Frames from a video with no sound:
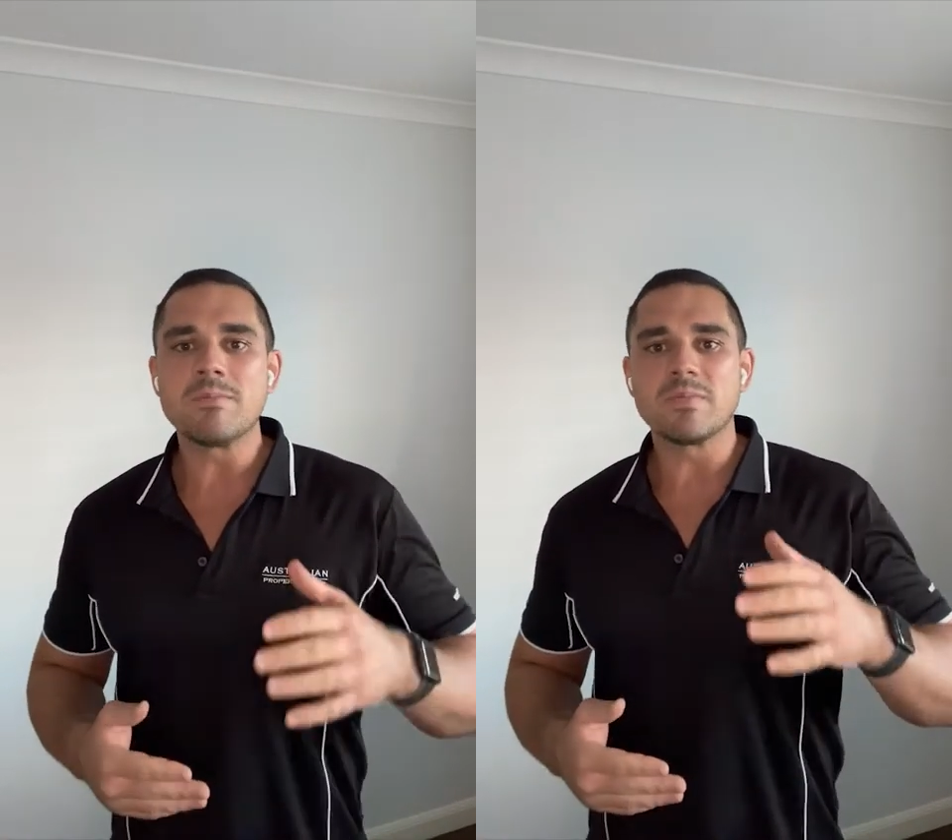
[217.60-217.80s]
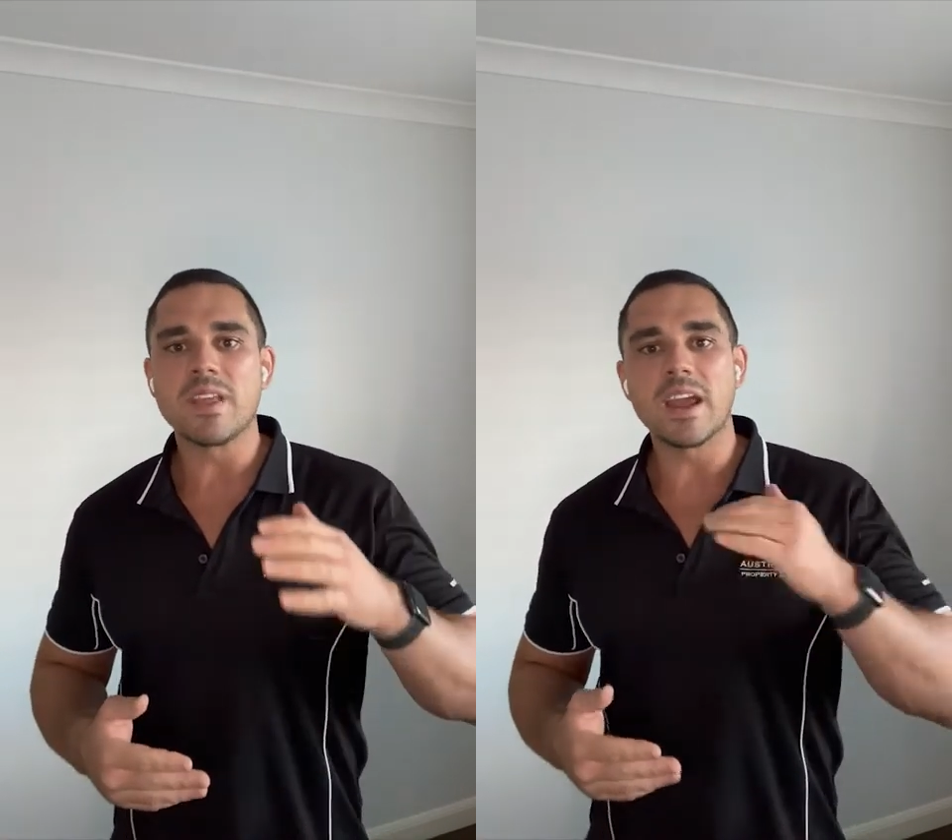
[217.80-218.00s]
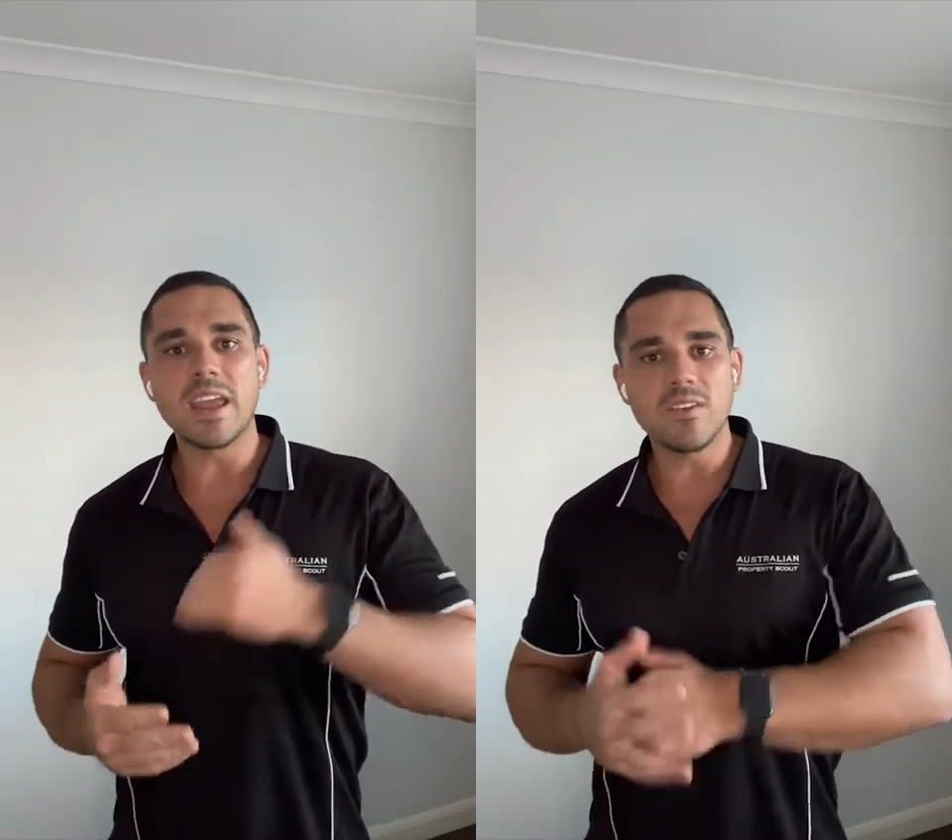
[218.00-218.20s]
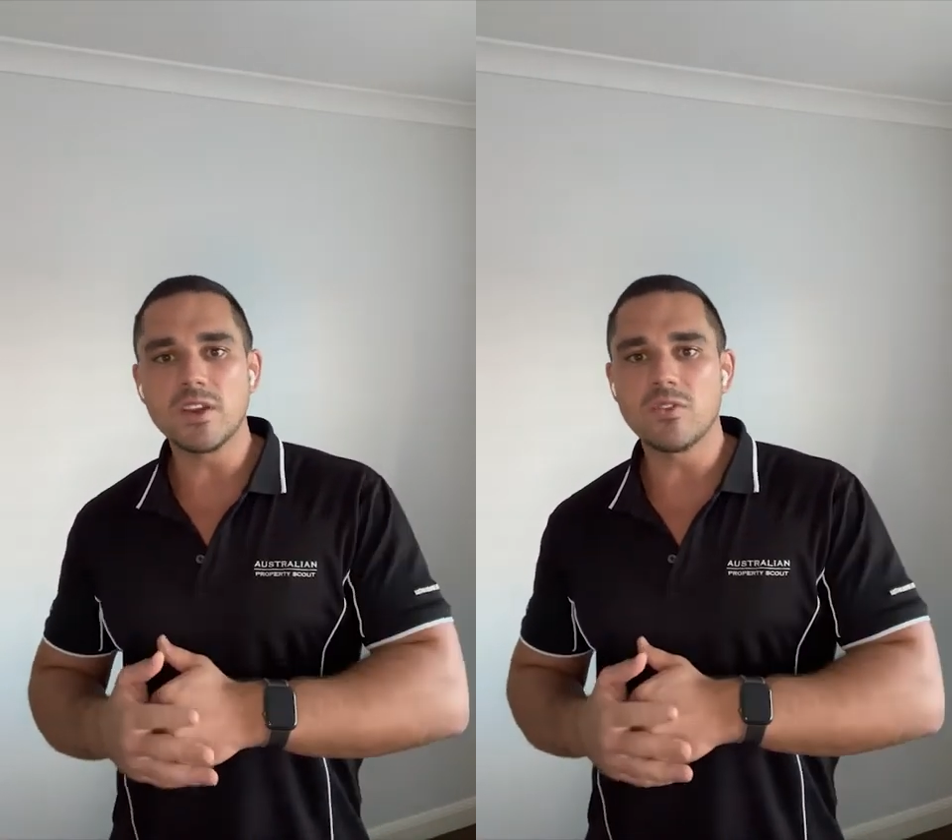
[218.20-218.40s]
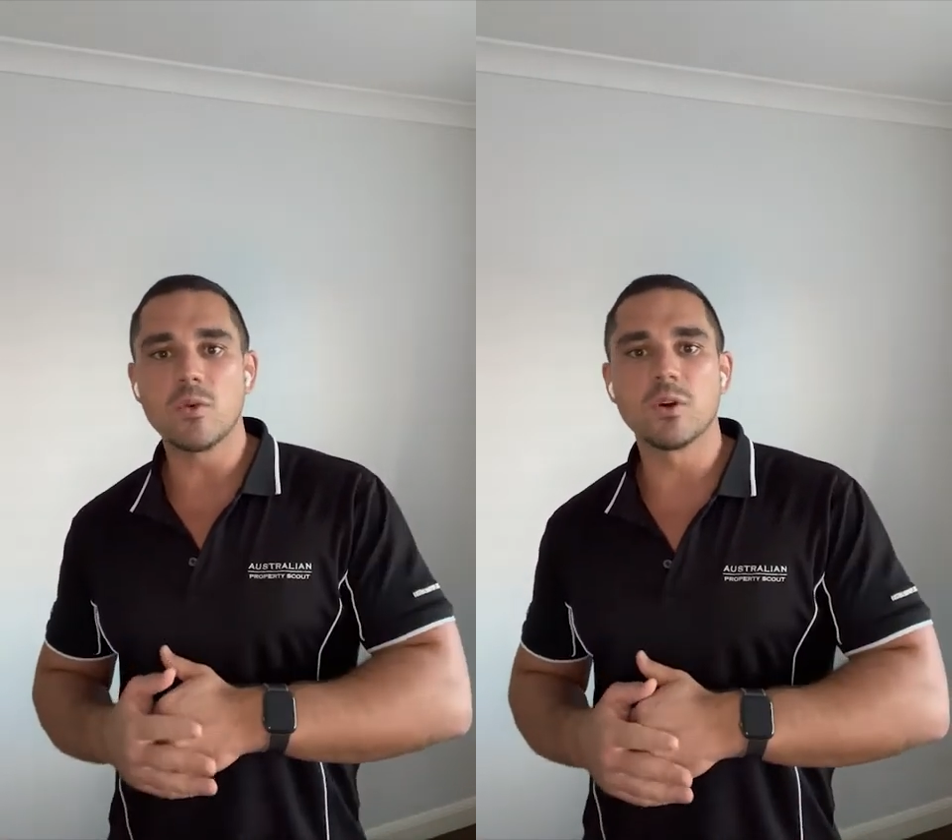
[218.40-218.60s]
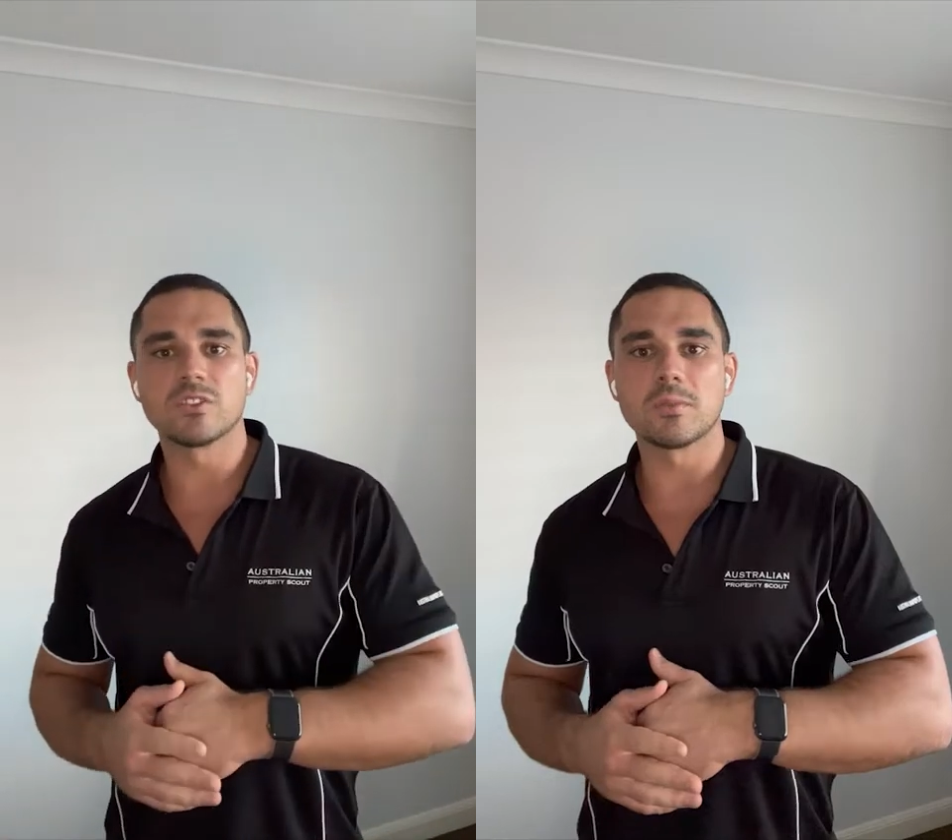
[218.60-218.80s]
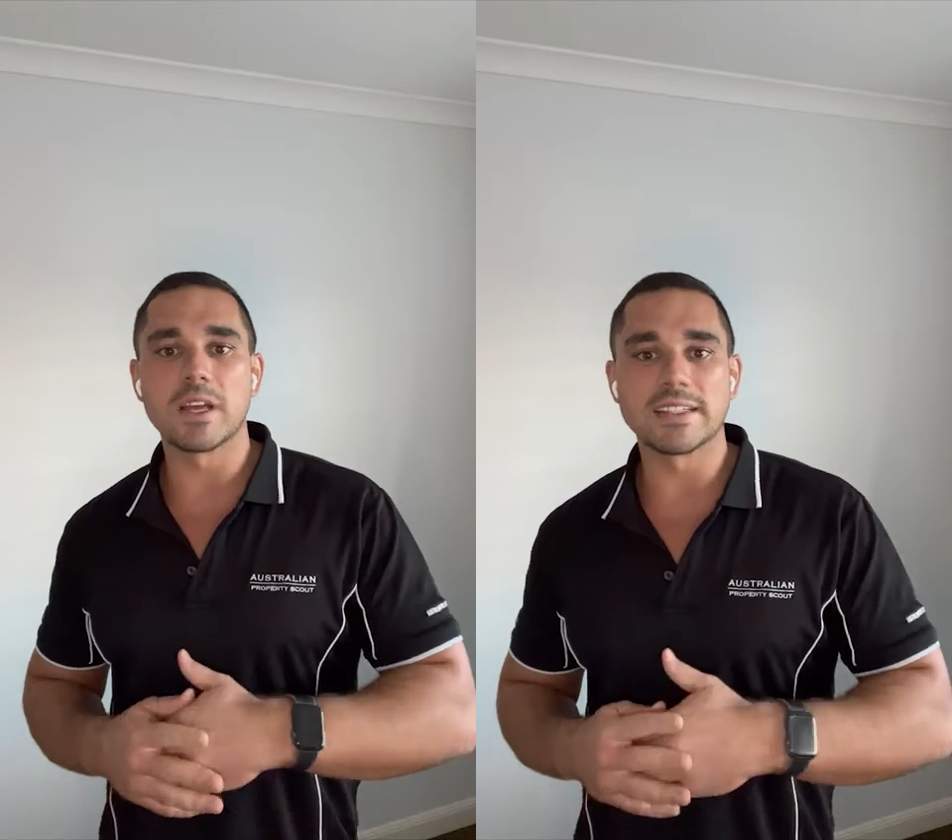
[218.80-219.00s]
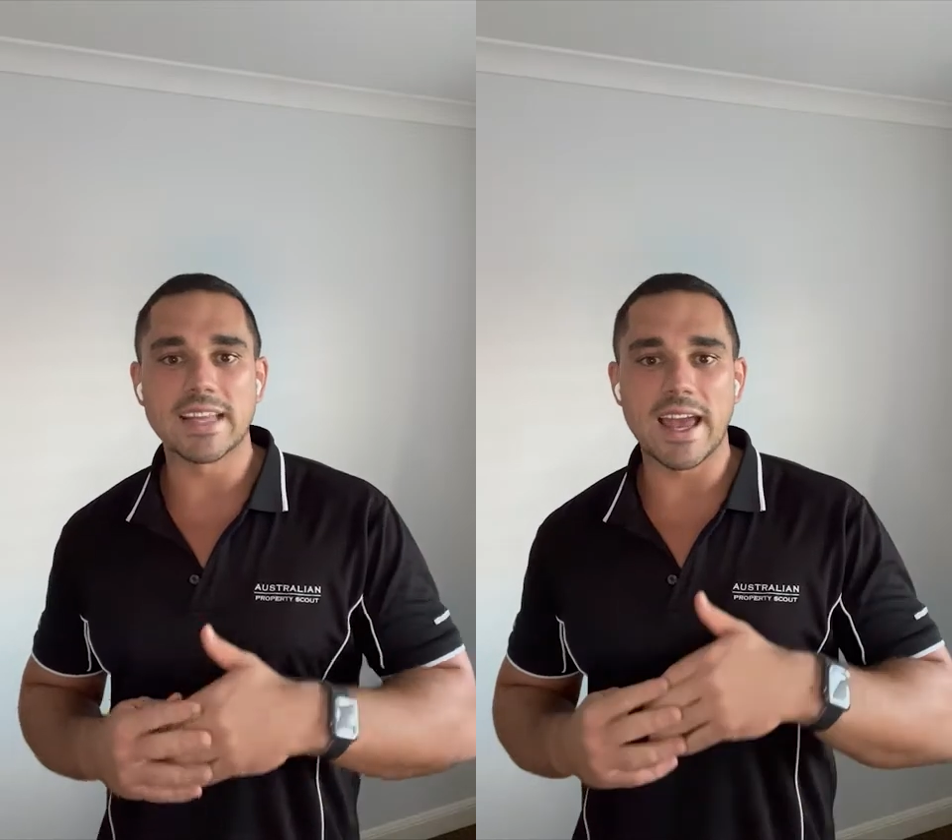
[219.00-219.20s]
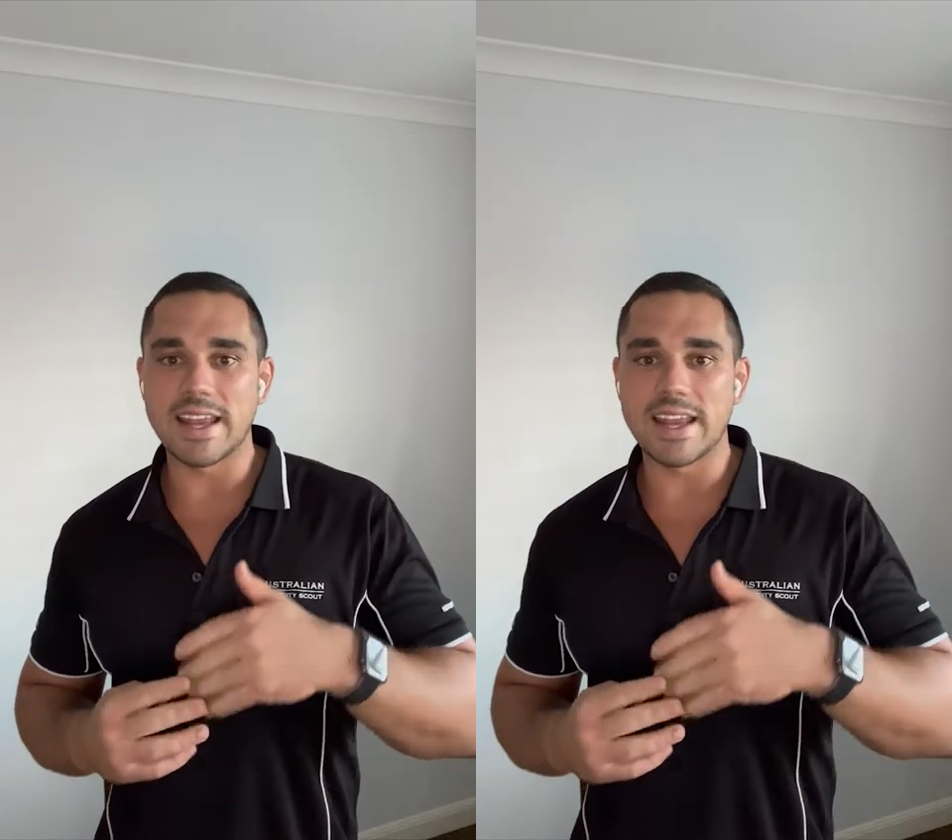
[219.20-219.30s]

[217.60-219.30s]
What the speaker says: Now, even if it was something like that,